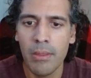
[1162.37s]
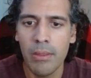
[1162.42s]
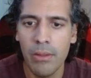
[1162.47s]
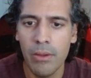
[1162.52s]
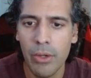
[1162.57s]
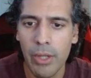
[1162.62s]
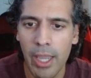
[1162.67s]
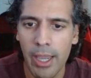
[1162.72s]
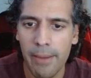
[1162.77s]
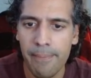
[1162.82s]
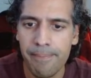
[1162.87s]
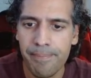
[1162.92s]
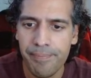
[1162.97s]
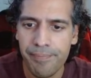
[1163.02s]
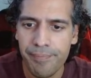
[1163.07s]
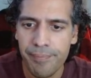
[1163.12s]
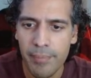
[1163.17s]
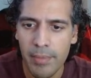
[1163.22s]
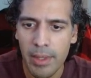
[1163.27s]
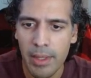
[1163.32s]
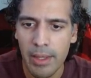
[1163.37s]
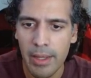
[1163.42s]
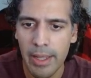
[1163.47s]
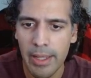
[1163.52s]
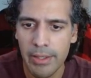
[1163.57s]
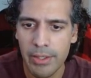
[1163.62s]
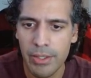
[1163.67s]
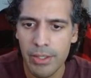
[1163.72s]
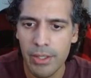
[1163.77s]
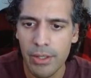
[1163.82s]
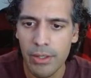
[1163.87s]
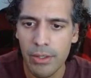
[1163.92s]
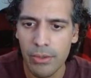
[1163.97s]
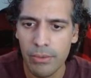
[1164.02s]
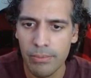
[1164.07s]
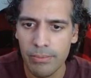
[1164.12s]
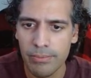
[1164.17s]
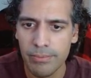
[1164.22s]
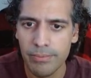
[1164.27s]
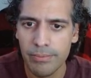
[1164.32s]
Okay, and
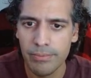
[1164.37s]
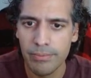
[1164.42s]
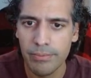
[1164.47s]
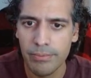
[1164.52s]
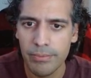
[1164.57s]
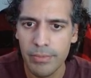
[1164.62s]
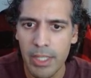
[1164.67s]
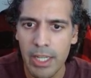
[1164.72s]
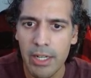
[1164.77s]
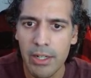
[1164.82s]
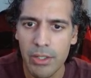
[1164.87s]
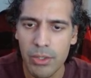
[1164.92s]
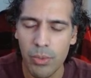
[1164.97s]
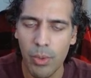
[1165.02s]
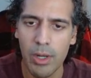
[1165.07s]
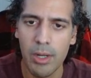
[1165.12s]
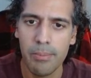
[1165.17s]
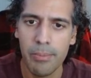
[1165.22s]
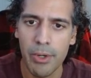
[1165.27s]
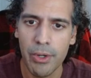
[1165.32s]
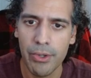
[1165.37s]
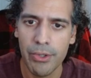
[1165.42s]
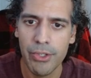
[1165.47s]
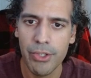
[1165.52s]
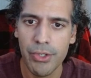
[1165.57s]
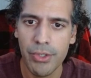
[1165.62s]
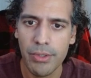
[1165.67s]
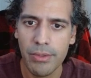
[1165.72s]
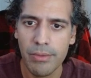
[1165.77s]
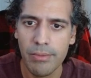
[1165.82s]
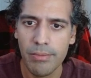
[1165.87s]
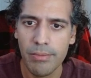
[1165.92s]
so here's one approach.